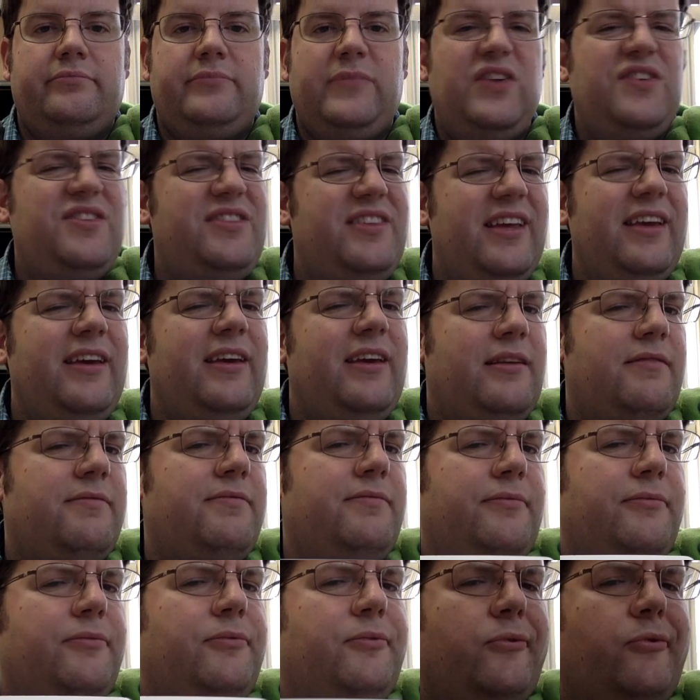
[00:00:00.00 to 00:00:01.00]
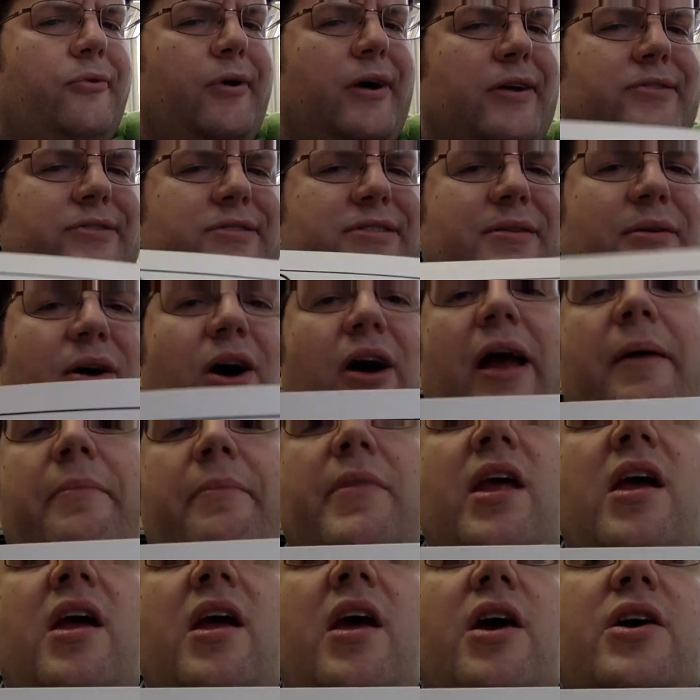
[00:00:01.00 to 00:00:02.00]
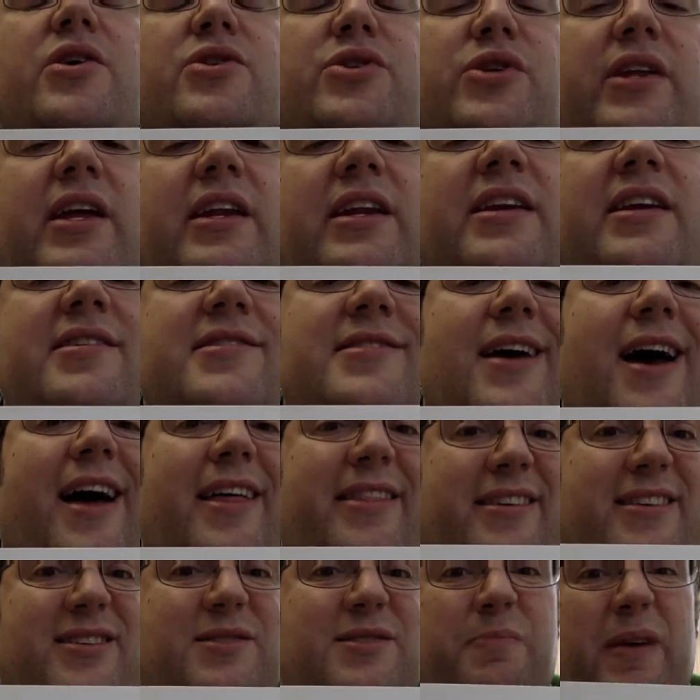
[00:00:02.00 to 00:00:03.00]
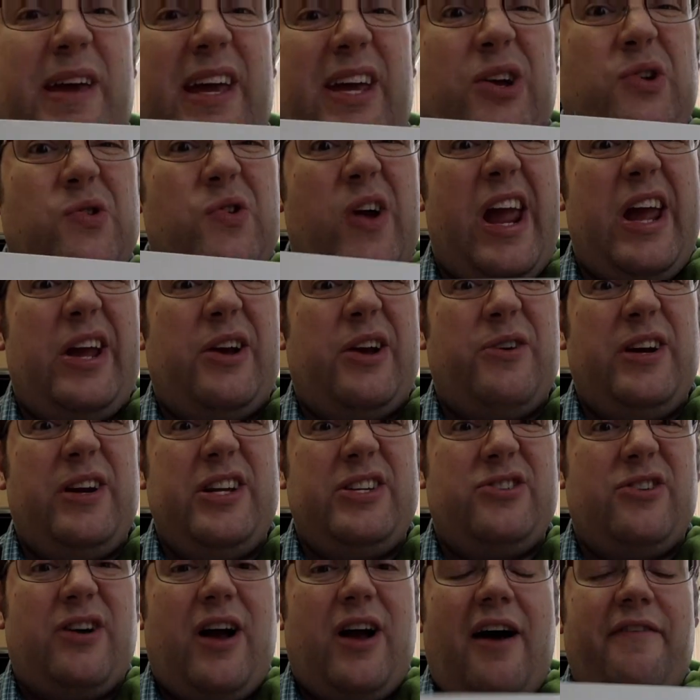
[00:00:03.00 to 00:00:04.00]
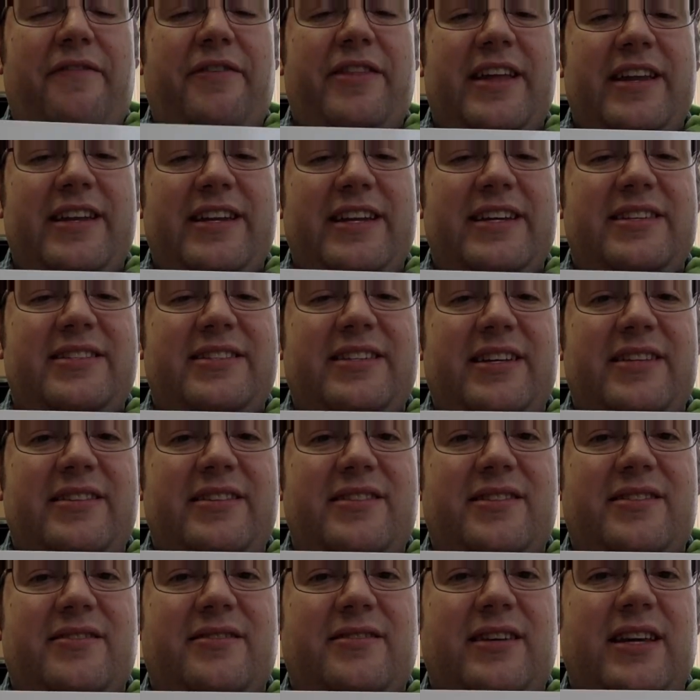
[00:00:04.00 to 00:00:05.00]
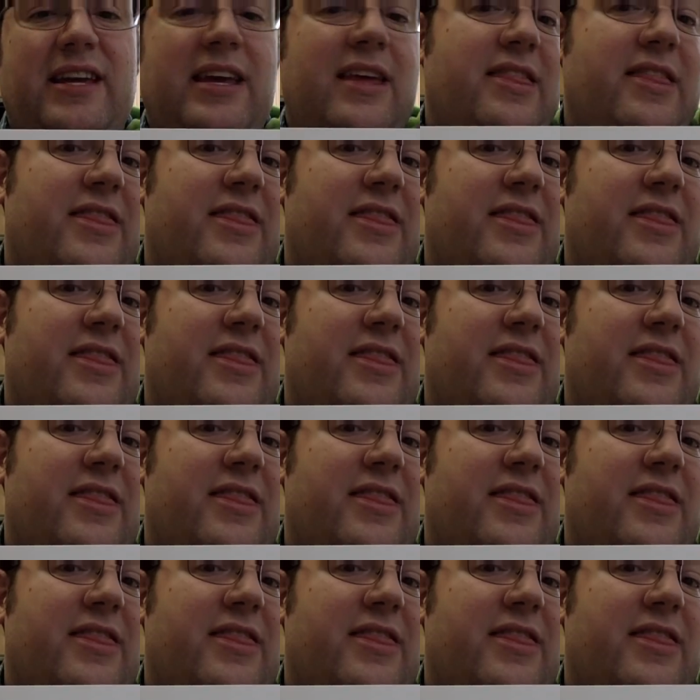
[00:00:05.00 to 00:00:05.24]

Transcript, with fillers: You think he'd question himself. Okay, so then he saw this big gray creature off in the distance. He